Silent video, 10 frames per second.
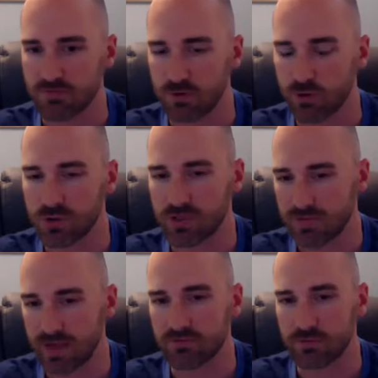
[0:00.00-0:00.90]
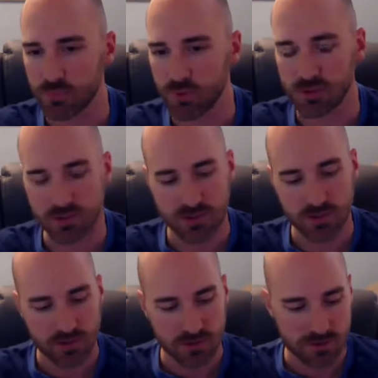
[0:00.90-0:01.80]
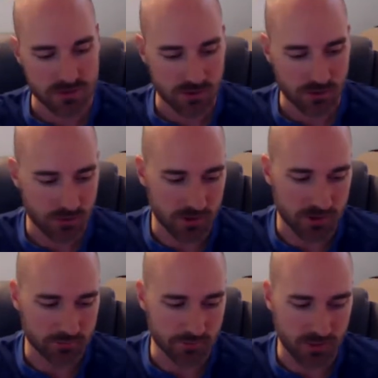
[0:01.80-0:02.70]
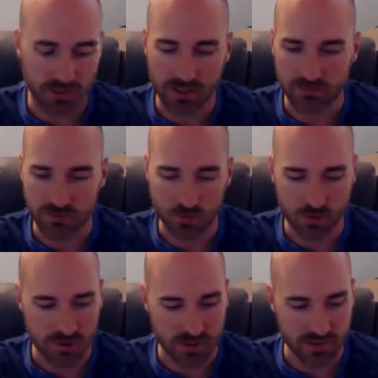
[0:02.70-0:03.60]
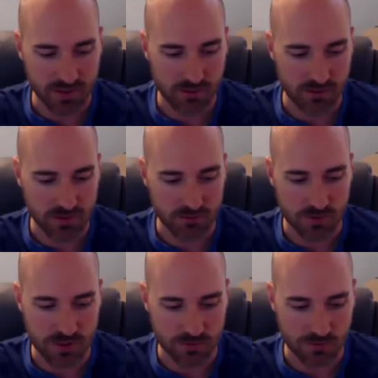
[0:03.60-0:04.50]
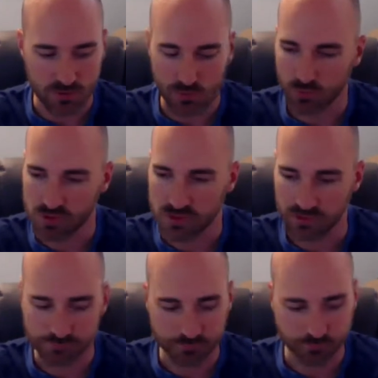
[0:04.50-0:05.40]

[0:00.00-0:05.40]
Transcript: only if they haven't booked. So again, if you want to try that out, you can reach out to our support team.